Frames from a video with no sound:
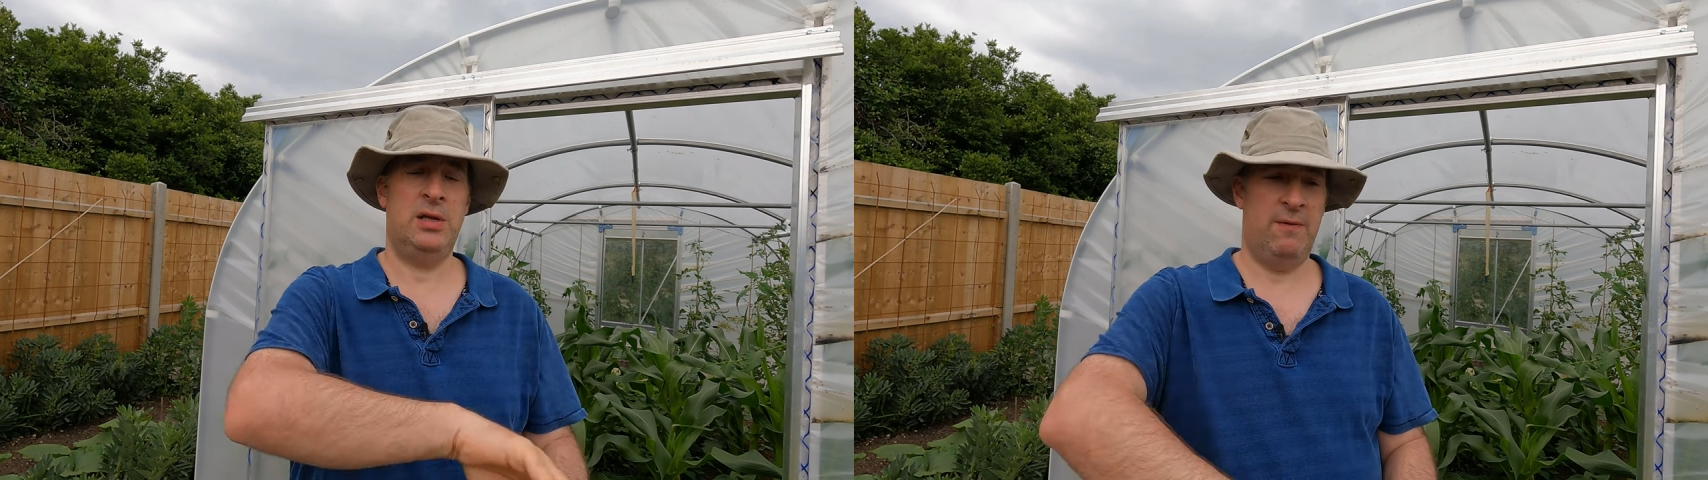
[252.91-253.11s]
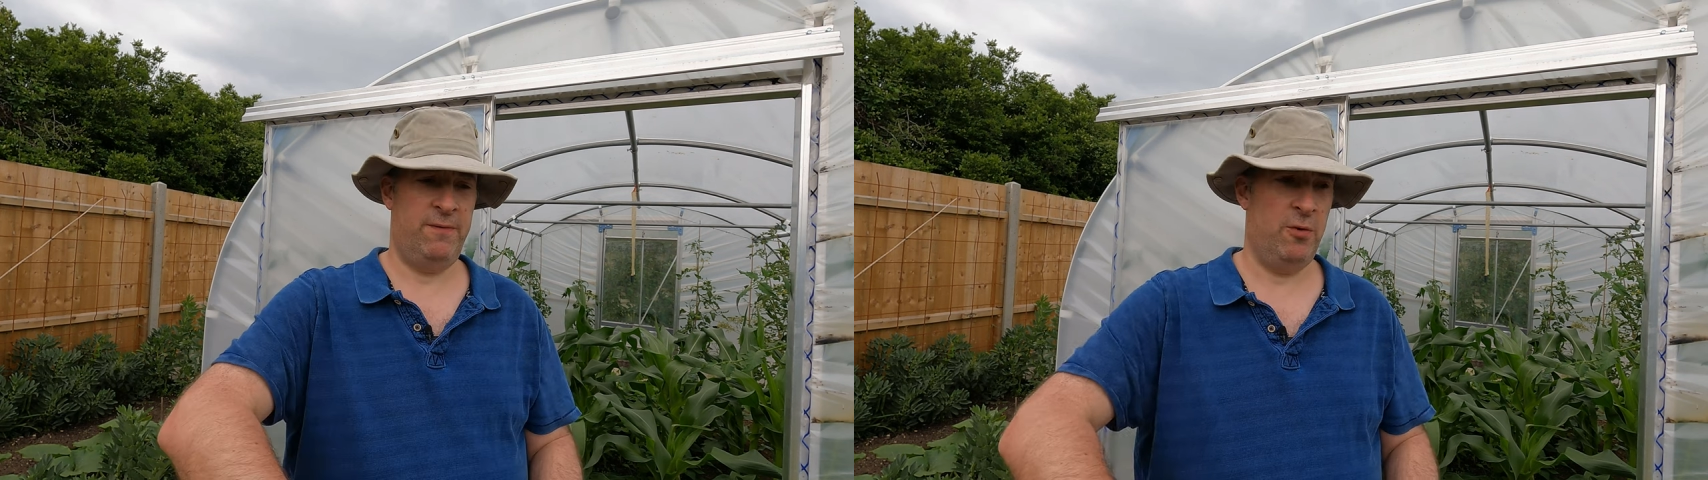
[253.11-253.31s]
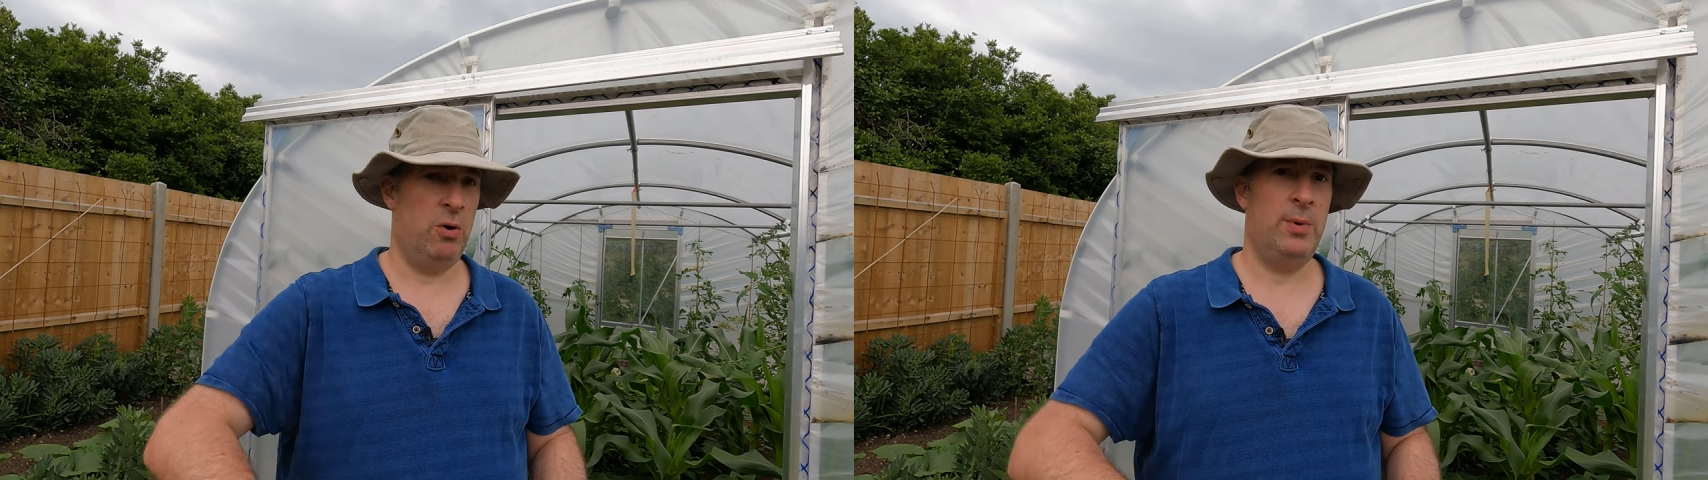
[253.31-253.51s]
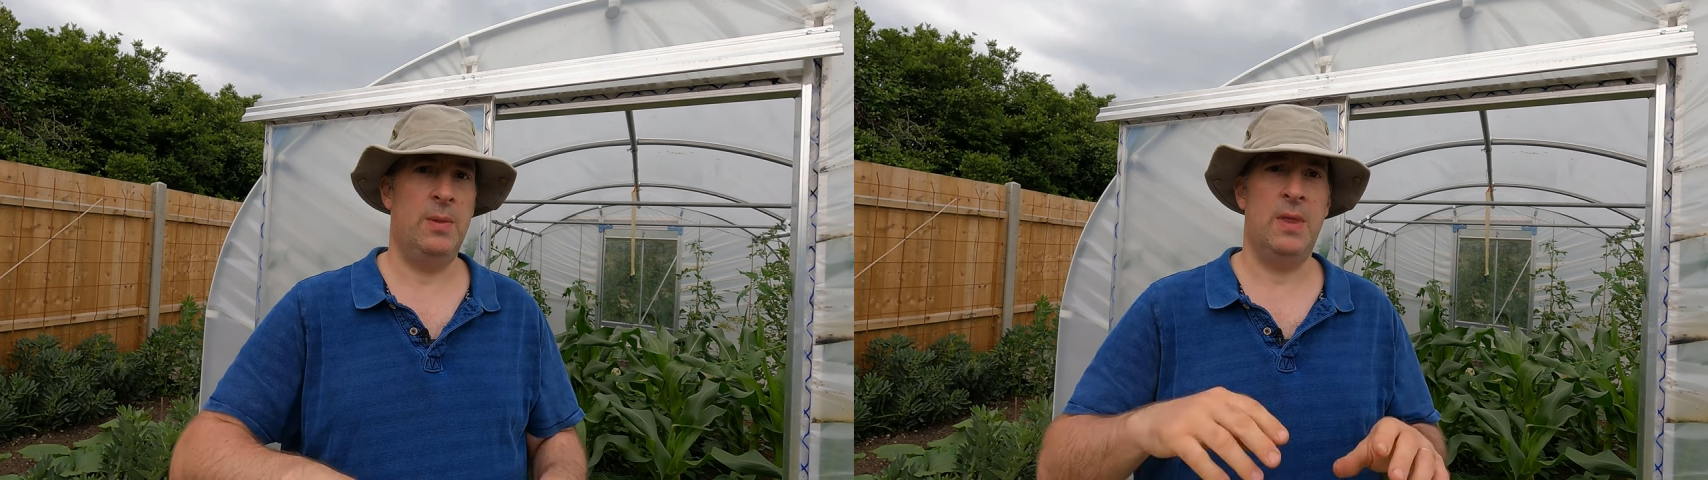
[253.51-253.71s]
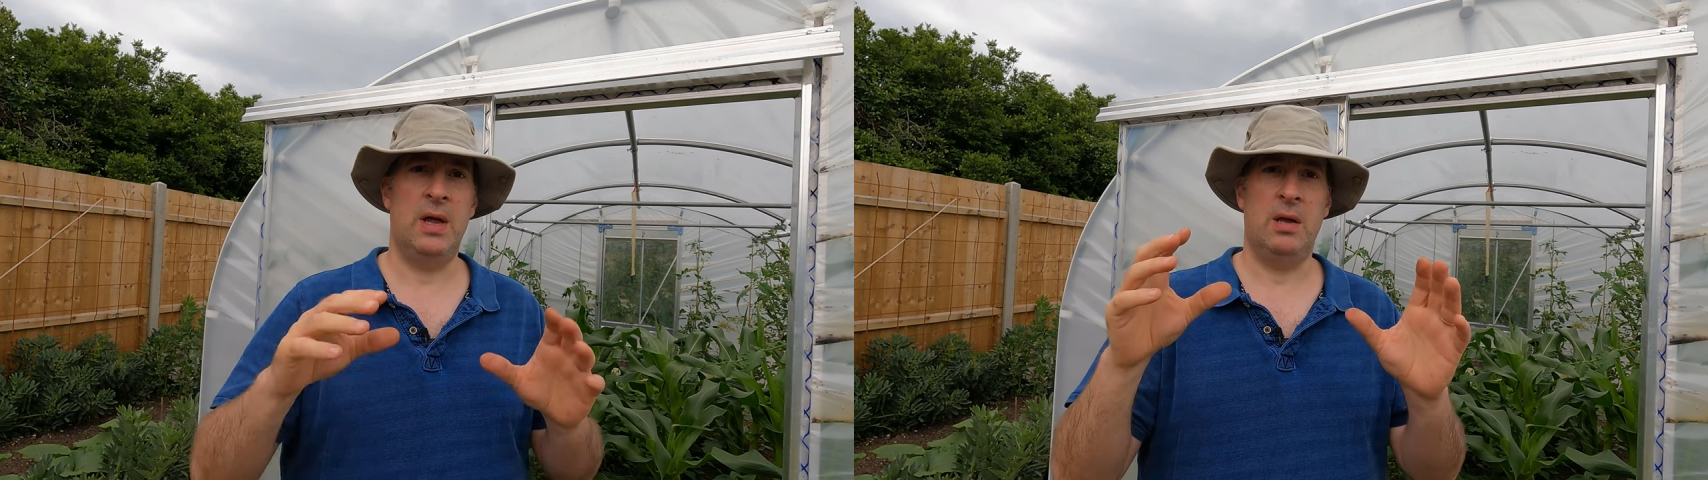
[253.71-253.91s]
that form
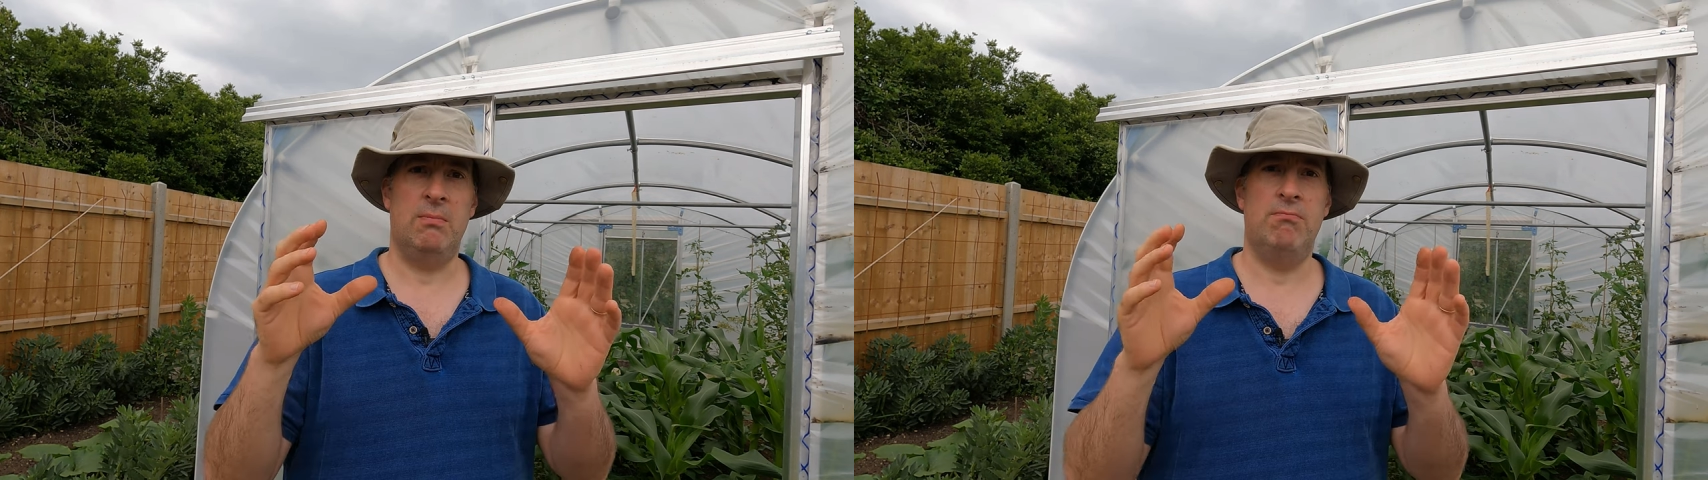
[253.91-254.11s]
on the